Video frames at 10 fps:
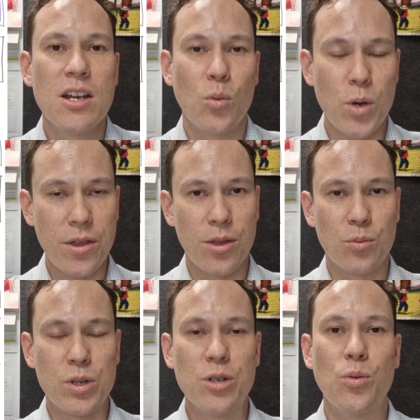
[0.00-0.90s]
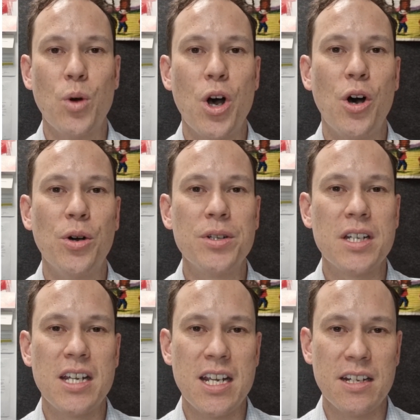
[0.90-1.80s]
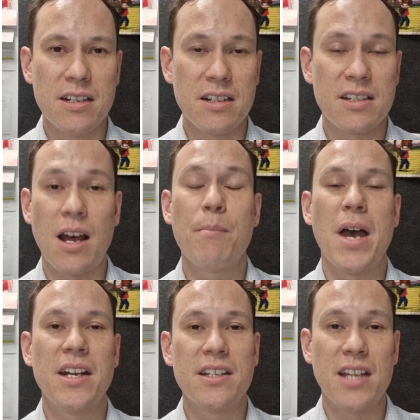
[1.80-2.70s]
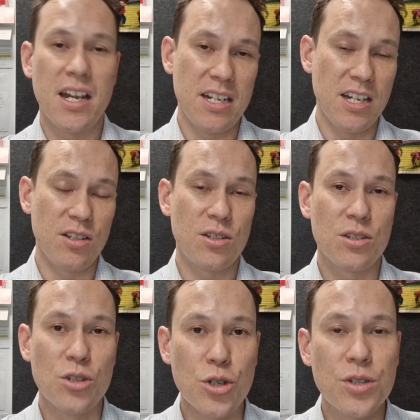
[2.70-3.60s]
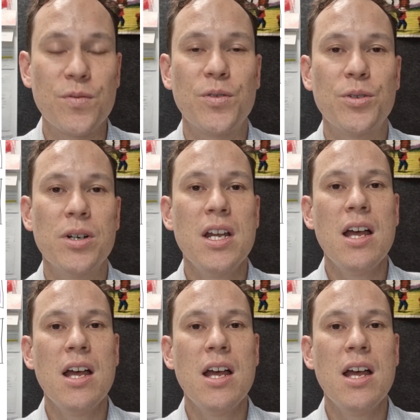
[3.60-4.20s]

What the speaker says: with the real world in some manner that is useful.